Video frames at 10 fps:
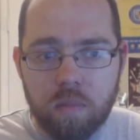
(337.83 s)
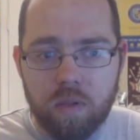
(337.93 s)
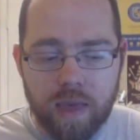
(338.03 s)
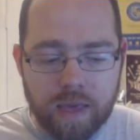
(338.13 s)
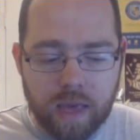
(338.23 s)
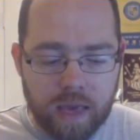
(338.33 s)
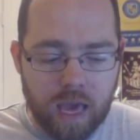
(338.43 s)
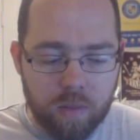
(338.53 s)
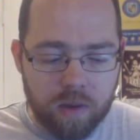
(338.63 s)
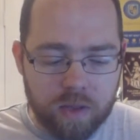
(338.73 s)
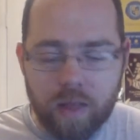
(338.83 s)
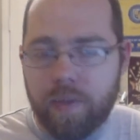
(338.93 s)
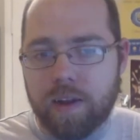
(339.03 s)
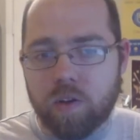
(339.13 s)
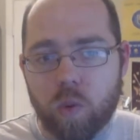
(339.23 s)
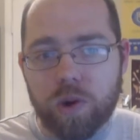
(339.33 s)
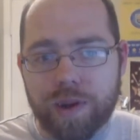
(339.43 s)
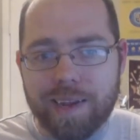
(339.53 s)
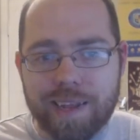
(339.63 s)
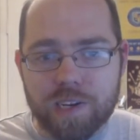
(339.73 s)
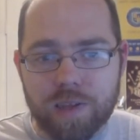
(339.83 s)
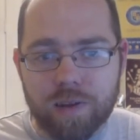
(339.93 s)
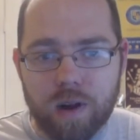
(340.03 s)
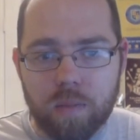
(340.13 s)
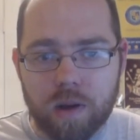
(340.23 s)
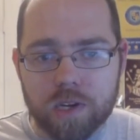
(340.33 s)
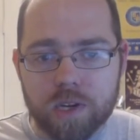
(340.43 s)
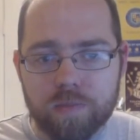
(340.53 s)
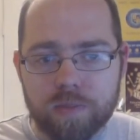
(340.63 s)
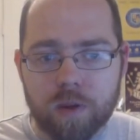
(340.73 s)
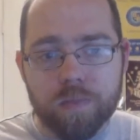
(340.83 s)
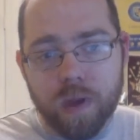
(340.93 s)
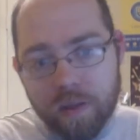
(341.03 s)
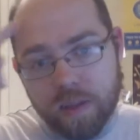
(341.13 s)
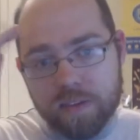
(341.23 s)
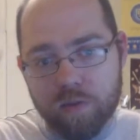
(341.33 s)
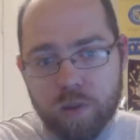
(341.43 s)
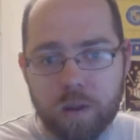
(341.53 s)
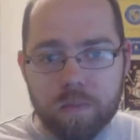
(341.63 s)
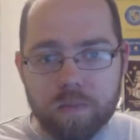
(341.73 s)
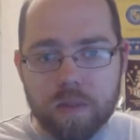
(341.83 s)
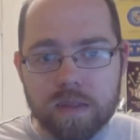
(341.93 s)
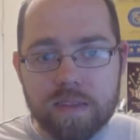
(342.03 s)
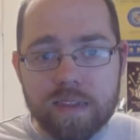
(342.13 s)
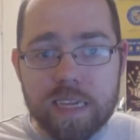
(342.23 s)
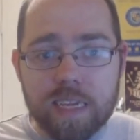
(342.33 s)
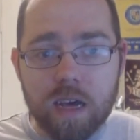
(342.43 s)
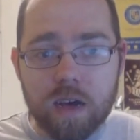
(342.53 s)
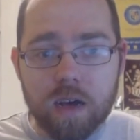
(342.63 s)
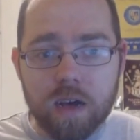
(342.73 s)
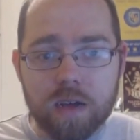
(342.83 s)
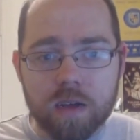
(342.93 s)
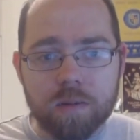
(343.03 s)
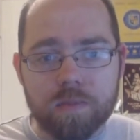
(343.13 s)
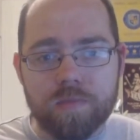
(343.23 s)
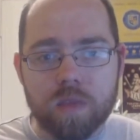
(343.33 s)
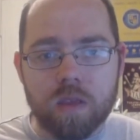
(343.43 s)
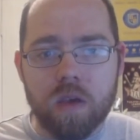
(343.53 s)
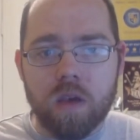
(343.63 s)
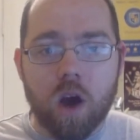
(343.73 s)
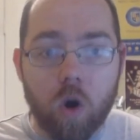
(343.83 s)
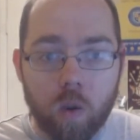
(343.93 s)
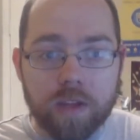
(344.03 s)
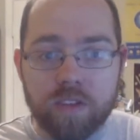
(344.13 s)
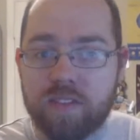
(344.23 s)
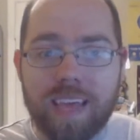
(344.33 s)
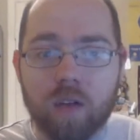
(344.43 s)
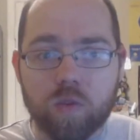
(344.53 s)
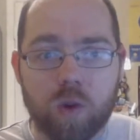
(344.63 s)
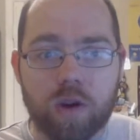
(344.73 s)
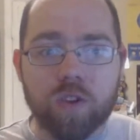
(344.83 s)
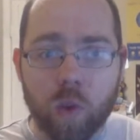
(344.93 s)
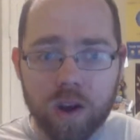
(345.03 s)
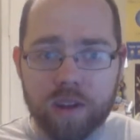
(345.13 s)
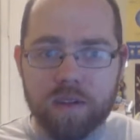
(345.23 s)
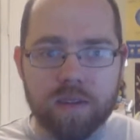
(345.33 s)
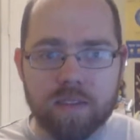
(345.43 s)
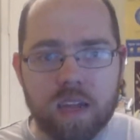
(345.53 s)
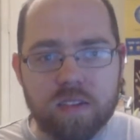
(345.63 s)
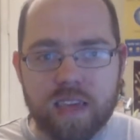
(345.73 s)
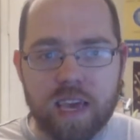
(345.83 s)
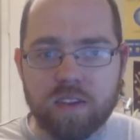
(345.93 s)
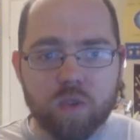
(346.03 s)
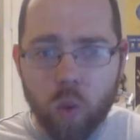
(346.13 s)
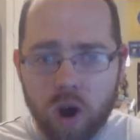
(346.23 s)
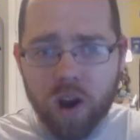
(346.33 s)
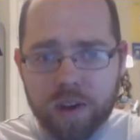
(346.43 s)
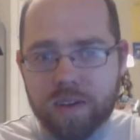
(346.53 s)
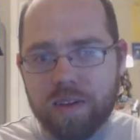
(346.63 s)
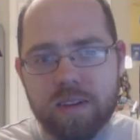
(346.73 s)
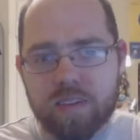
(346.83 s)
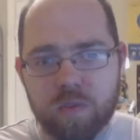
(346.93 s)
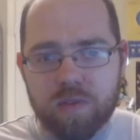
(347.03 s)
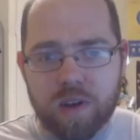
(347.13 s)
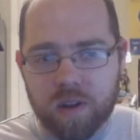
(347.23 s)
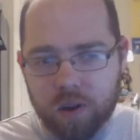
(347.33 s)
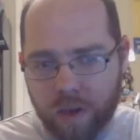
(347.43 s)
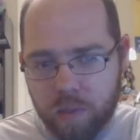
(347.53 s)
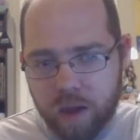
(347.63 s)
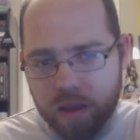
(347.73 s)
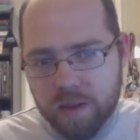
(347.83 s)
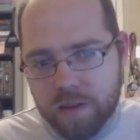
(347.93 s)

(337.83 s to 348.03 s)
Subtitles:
playing a game and yelling twerk at each other a bunch. So, all right, thanks everybody. See ya. Oh, and just yell twerk. Twerk as loud as you can. Just twerk. It's super fun. Okay, bye.